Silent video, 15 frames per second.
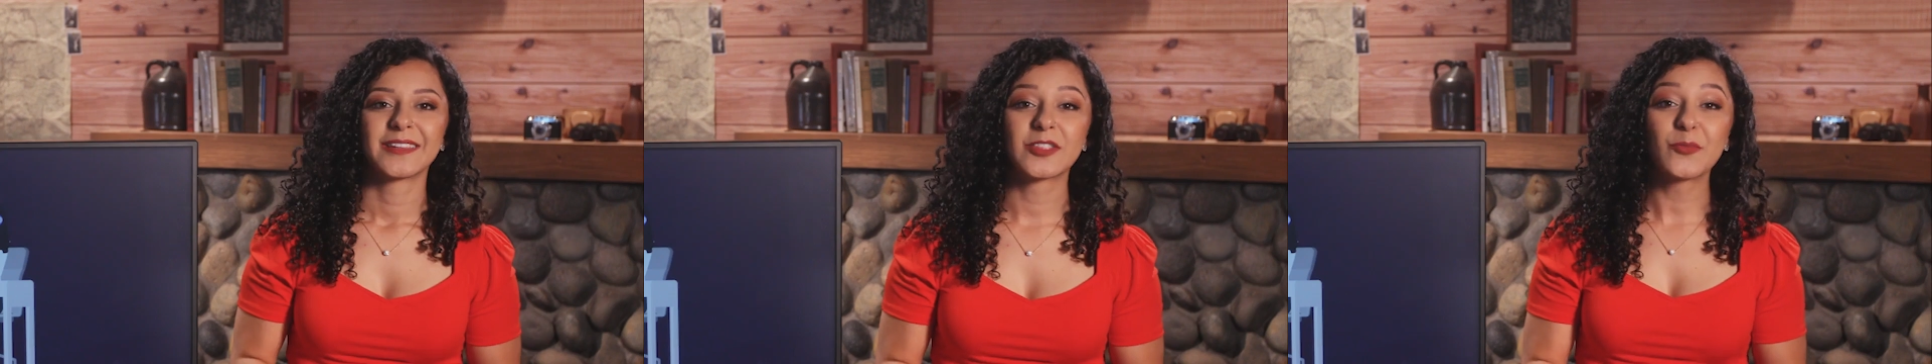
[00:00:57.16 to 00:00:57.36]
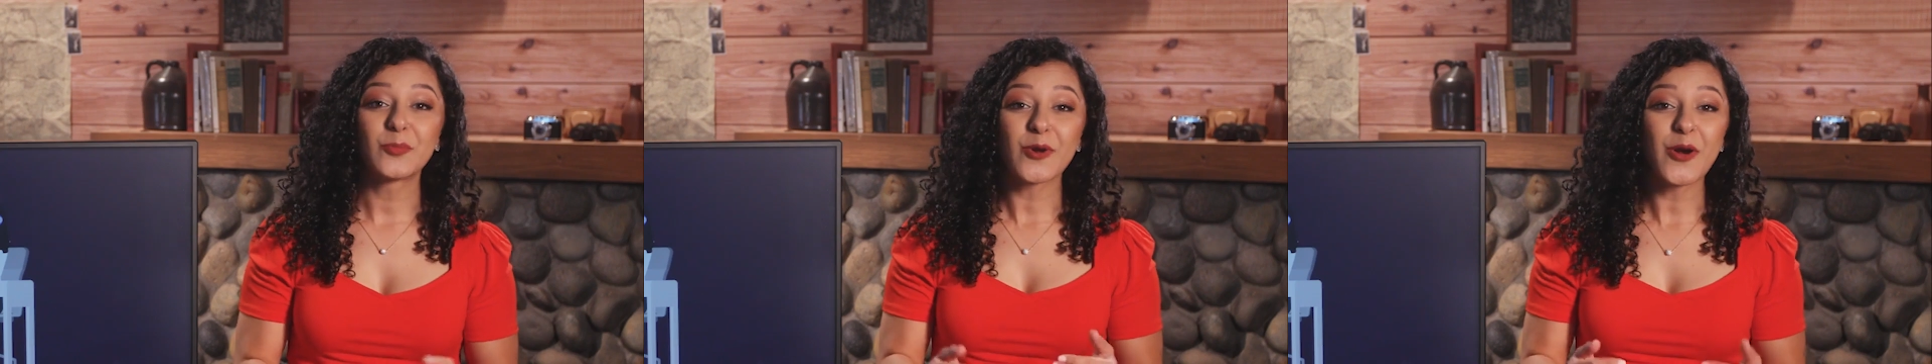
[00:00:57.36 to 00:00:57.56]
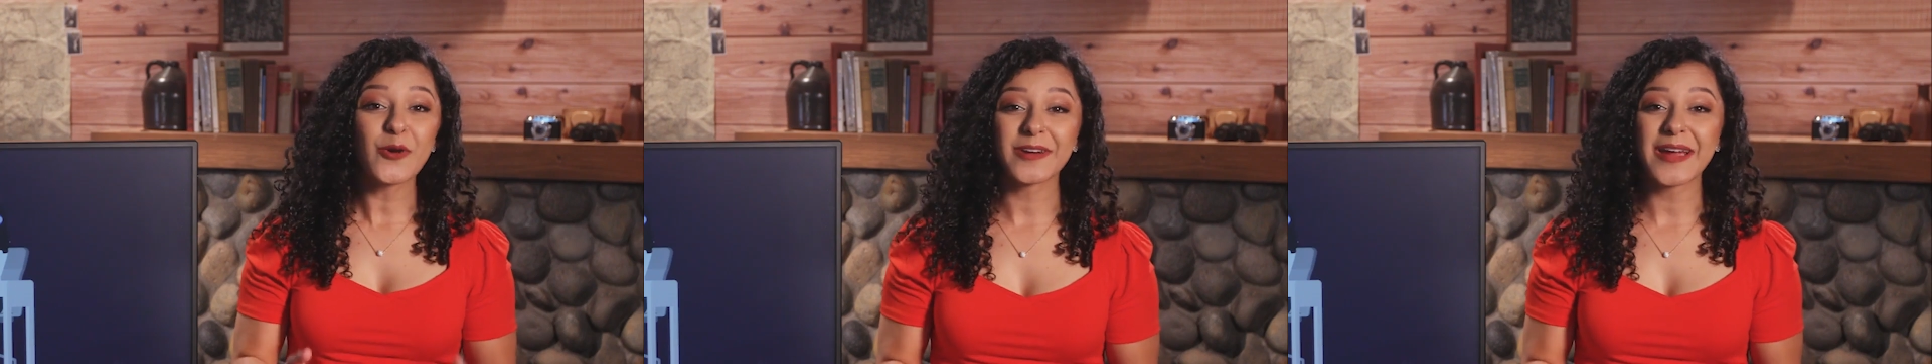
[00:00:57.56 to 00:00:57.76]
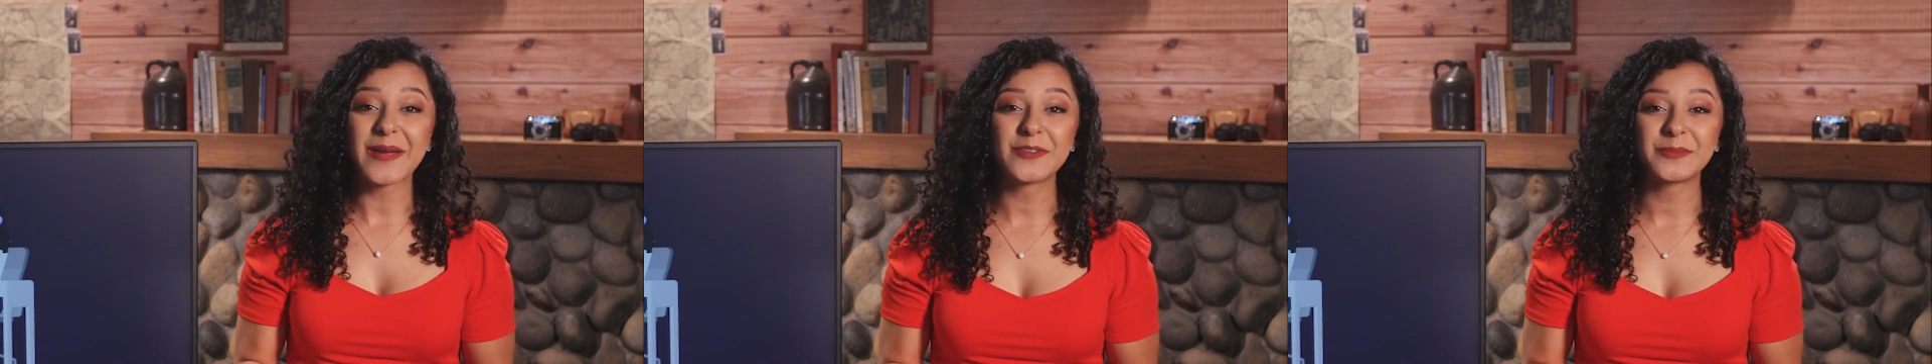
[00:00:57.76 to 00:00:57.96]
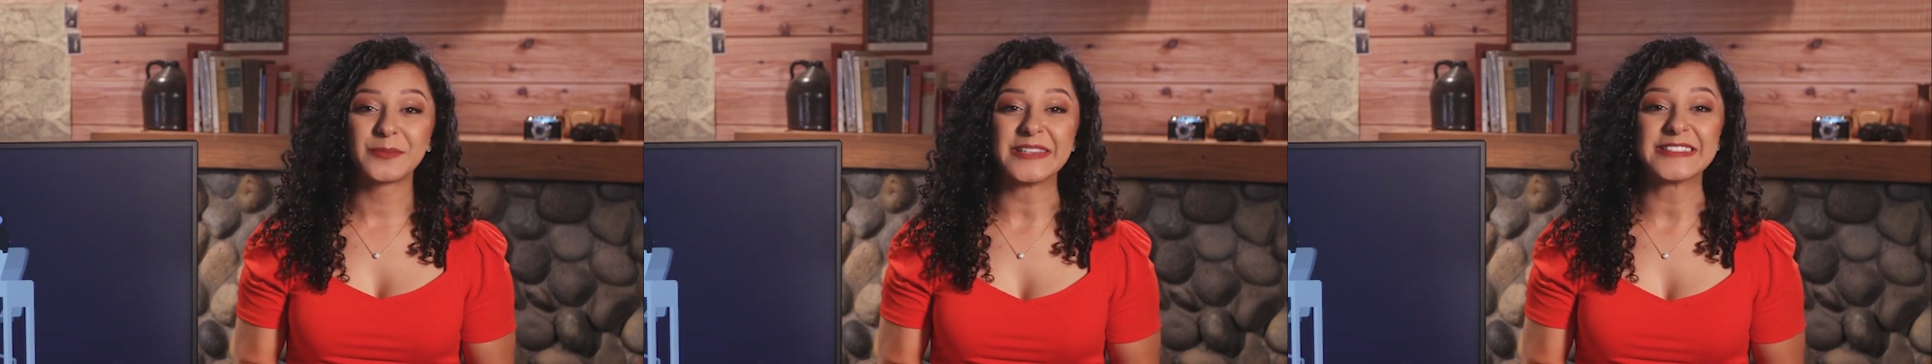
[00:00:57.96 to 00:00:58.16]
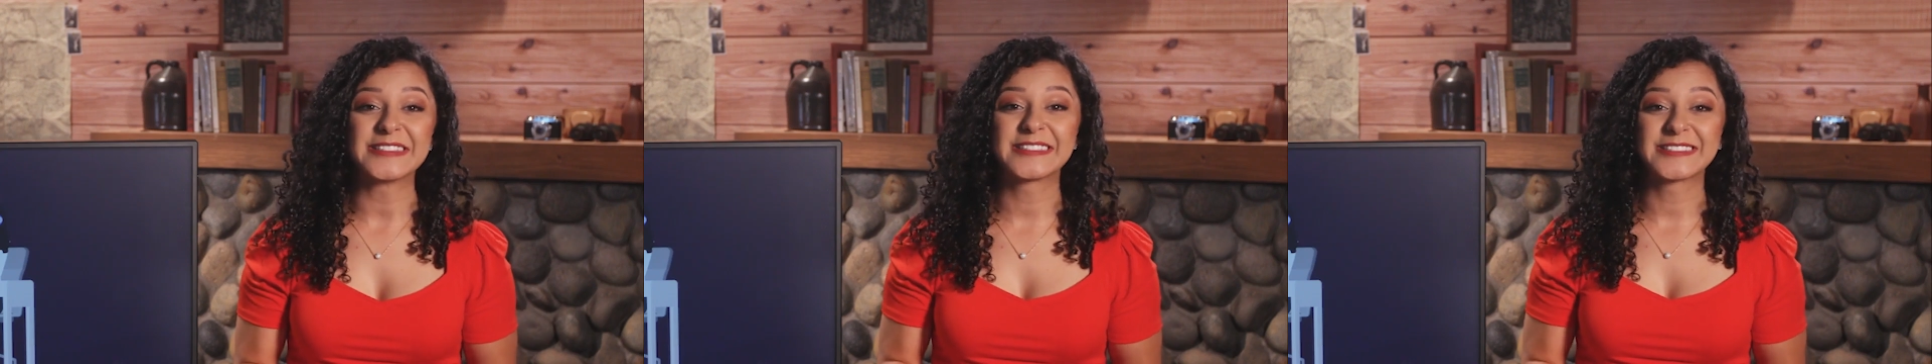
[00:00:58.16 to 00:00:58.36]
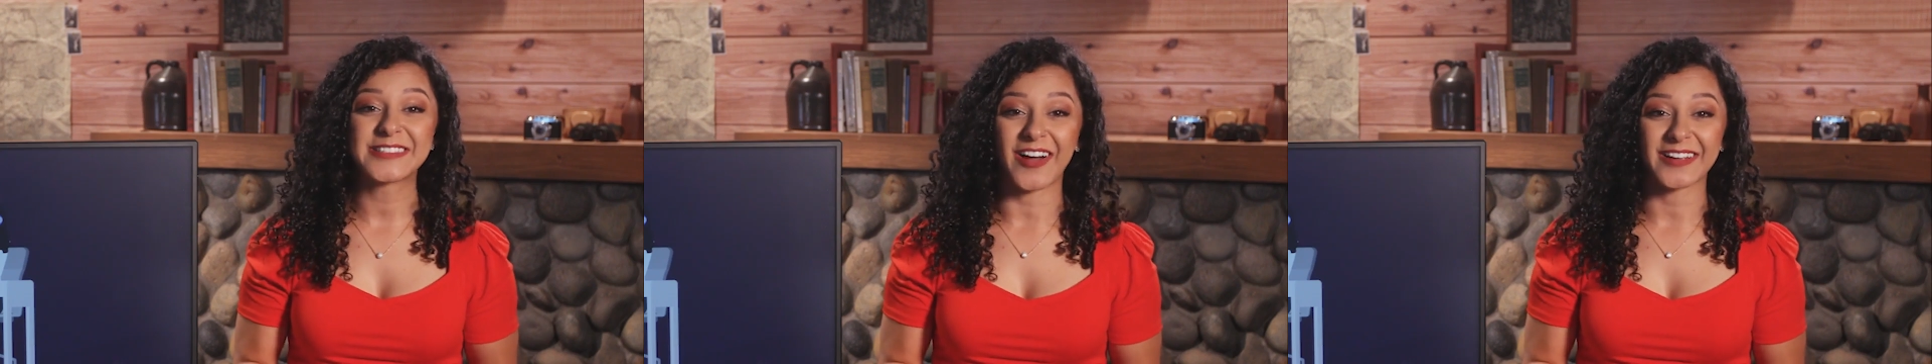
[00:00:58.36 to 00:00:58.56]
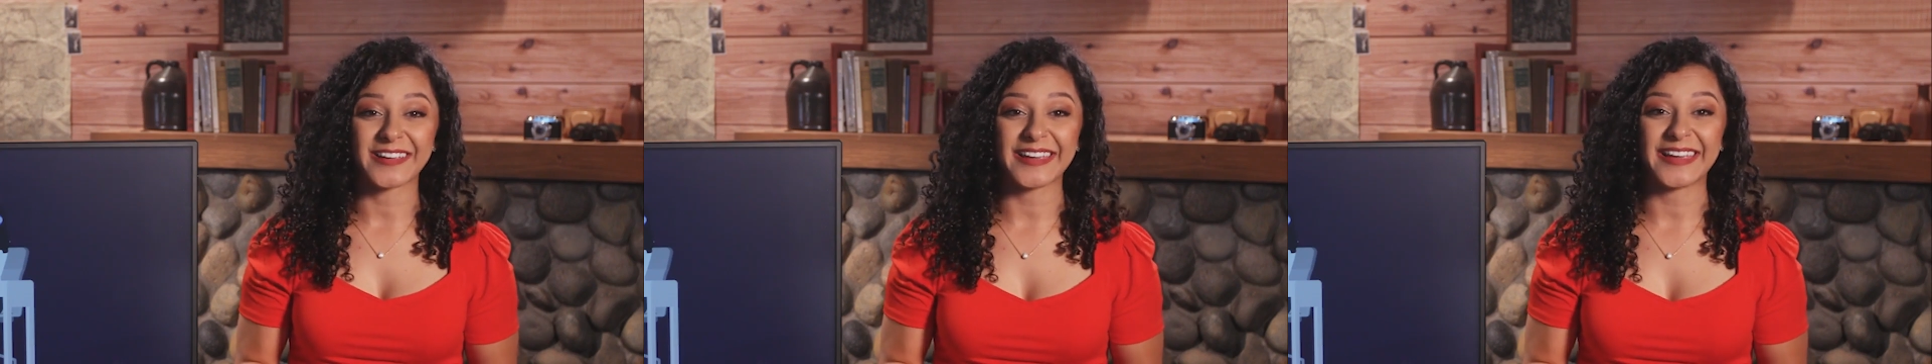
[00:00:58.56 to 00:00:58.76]
The program would be
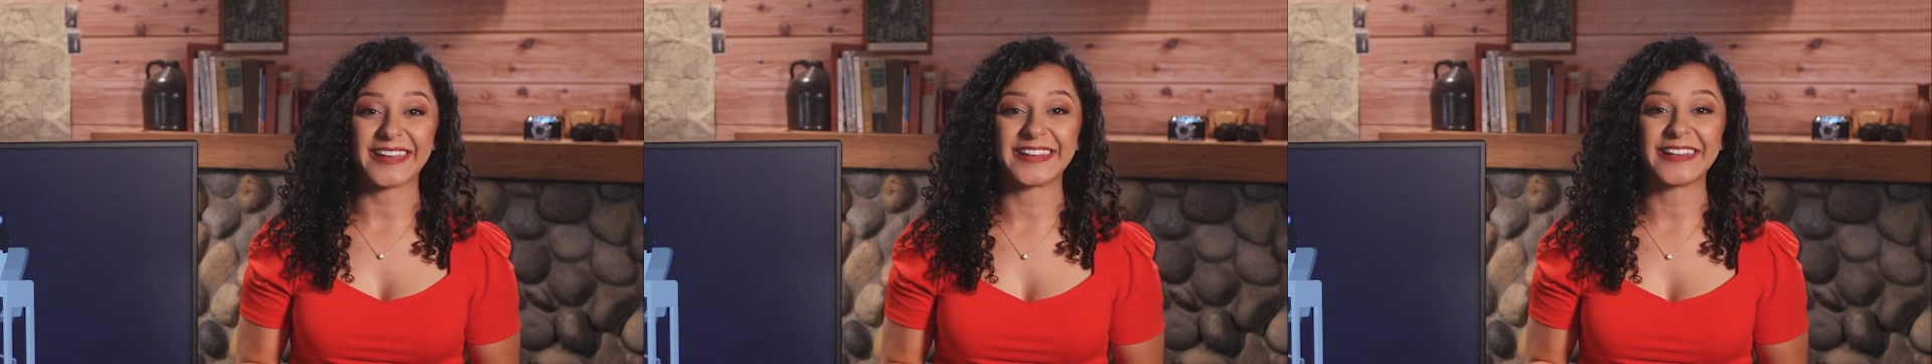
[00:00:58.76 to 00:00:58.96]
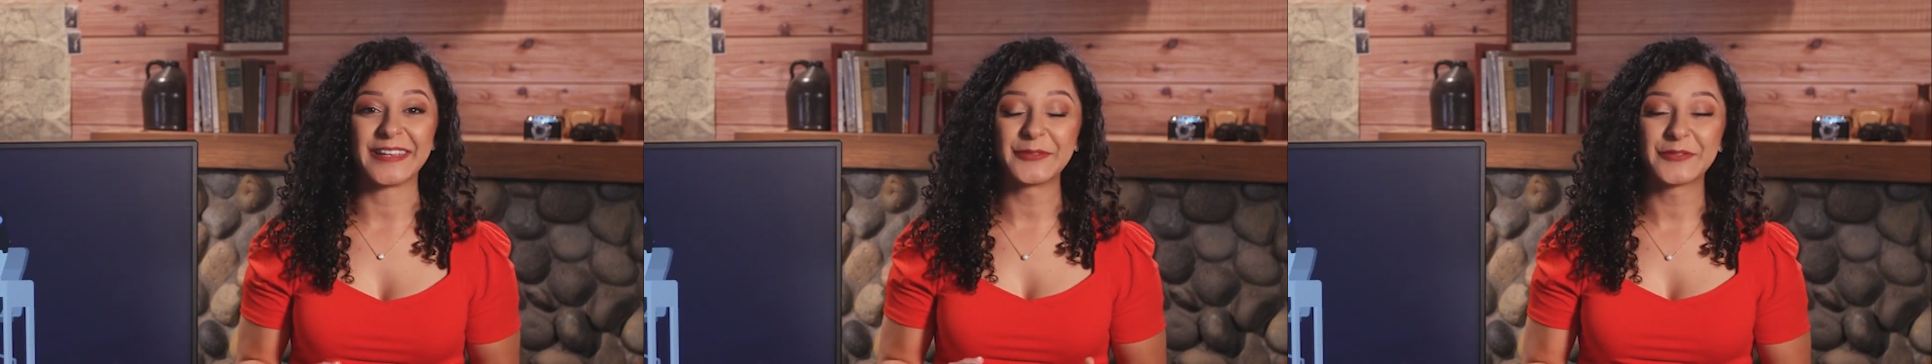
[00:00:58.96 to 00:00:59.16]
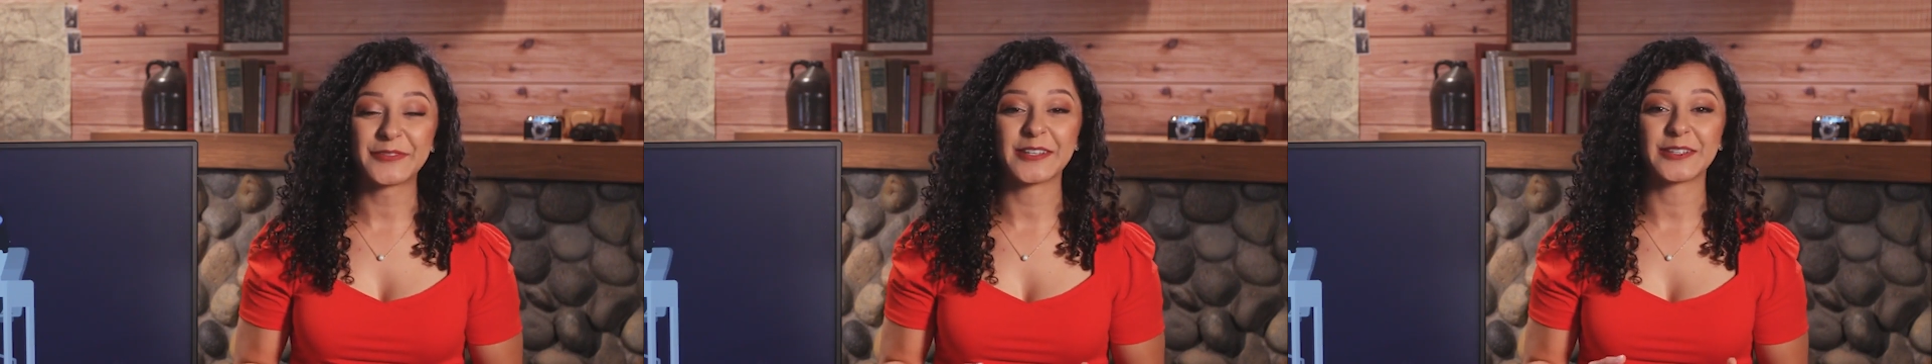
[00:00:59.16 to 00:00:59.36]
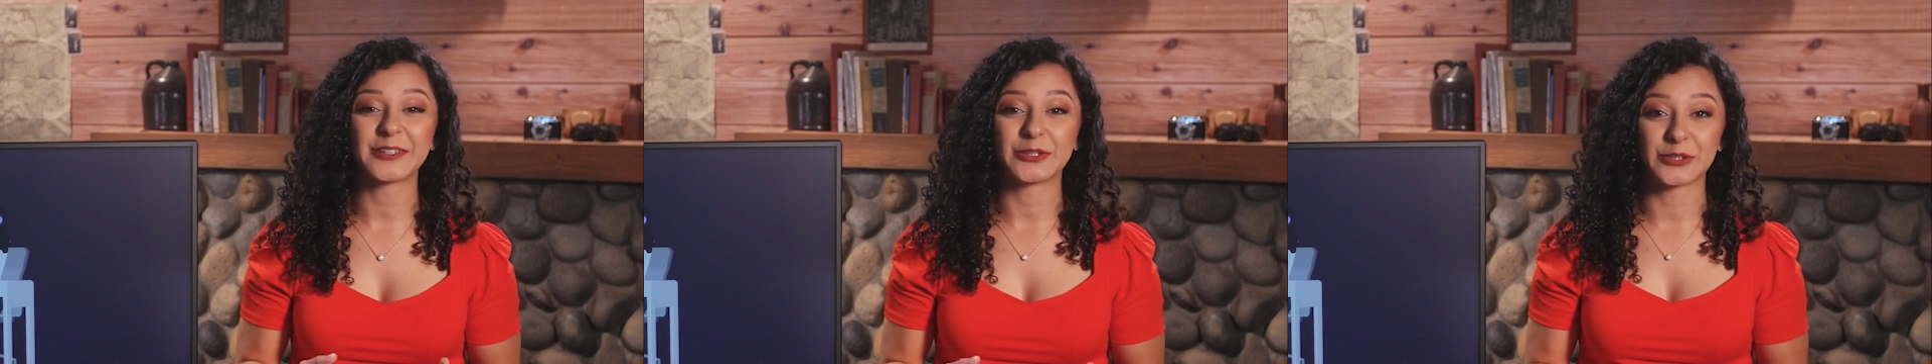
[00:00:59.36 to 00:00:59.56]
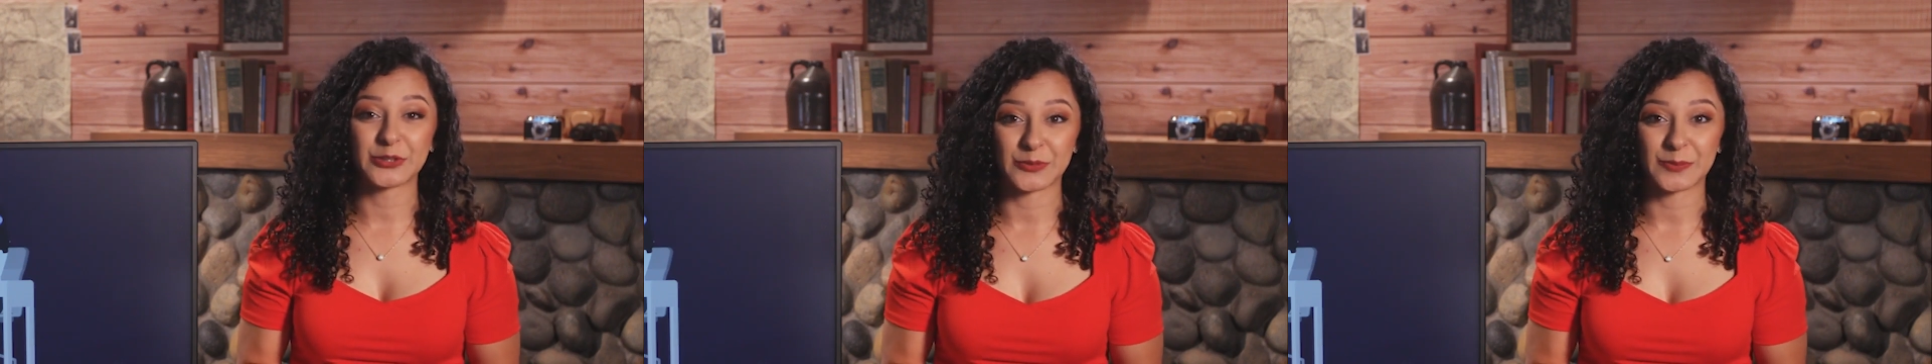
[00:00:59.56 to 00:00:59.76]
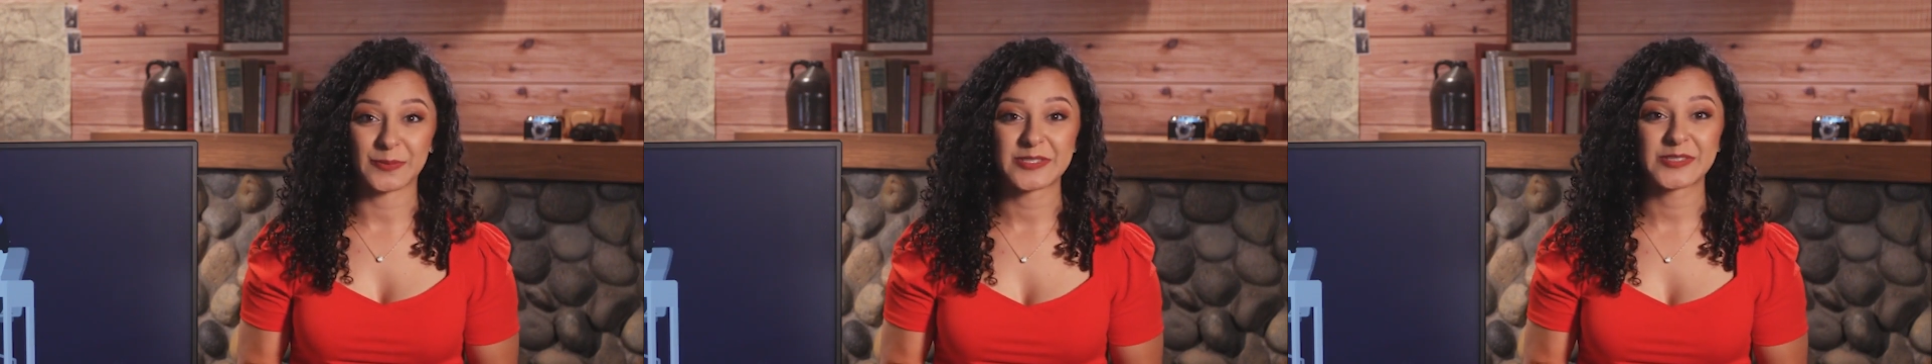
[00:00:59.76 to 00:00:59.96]
stuck in an infinite loop,